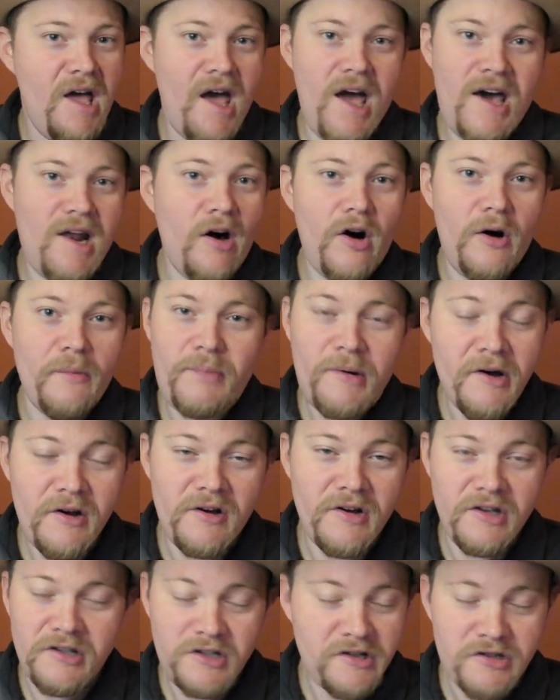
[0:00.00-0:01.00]
at all,
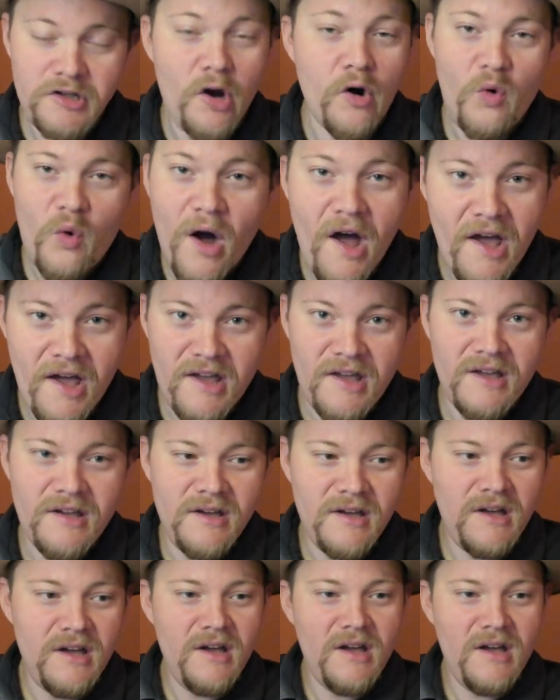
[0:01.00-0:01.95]
period. There's no way.